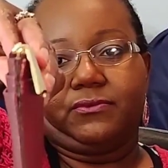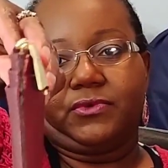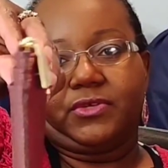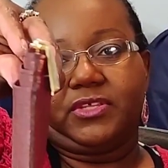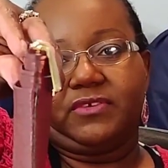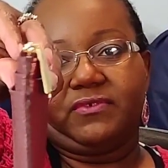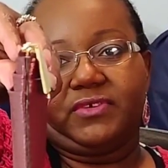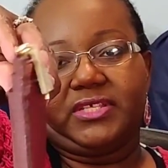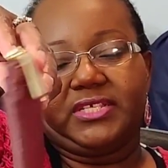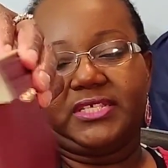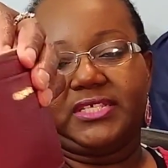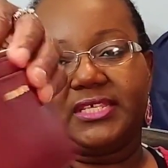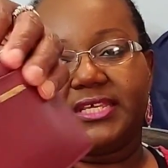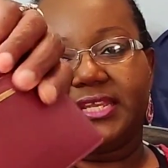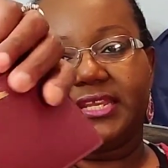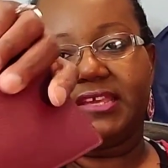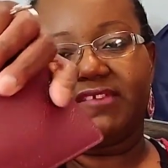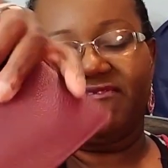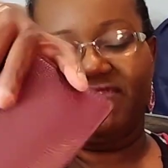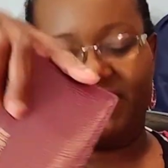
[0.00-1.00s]
Really, really
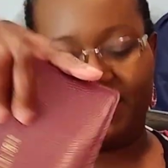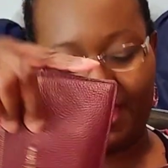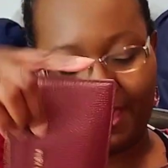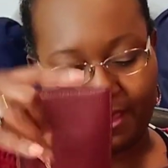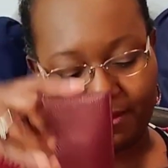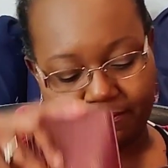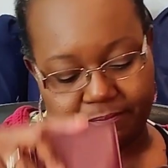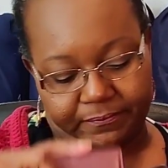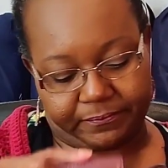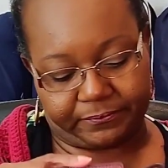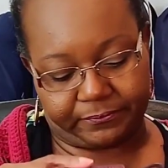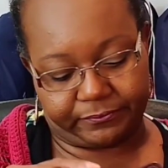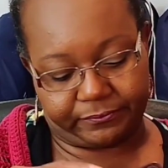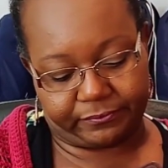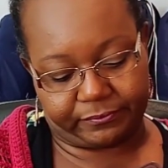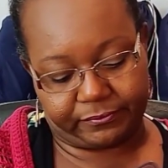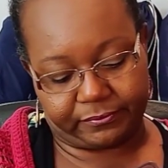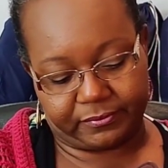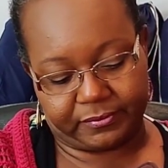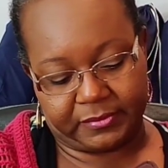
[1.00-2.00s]
skinny and flat.
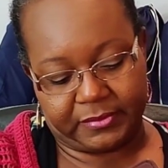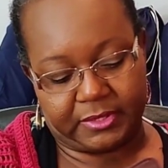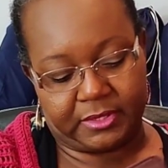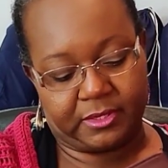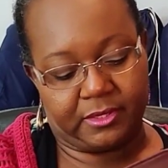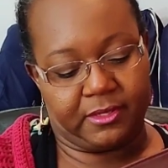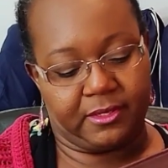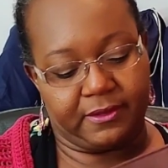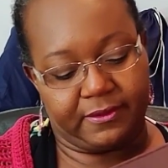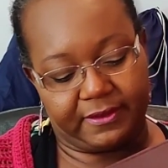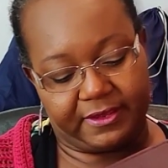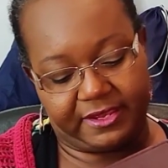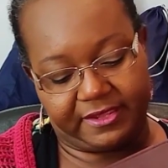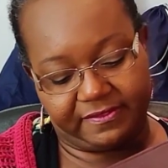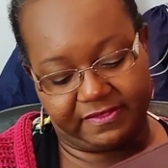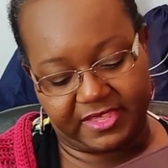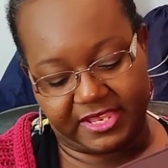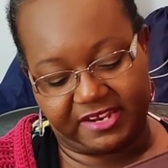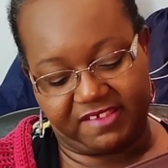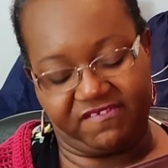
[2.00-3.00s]

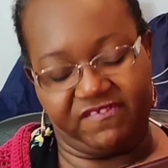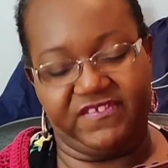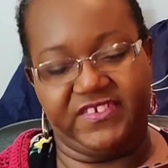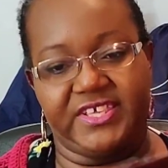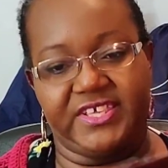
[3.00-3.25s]
And then it